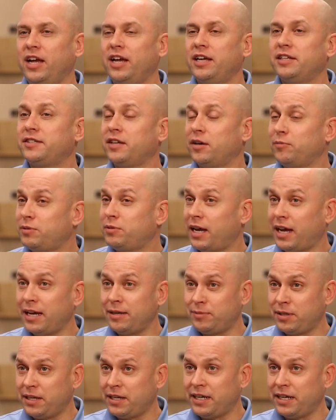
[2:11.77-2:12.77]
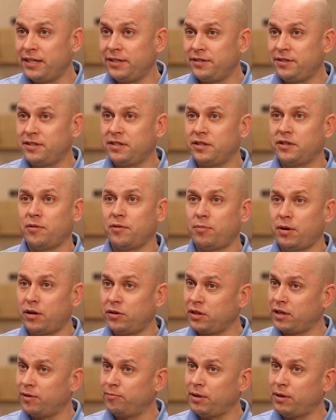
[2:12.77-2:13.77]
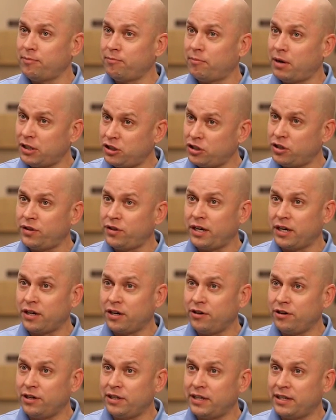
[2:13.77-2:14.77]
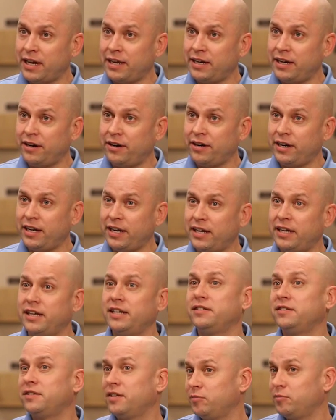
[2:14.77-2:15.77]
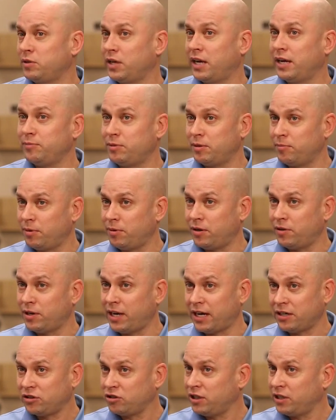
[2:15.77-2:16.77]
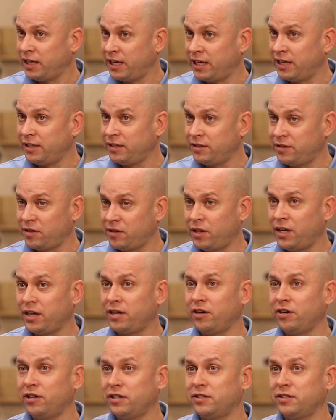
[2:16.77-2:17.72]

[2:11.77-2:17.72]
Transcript: Sometimes it is. The bone can be much thicker in that area, and sometimes the bone actually is thicker.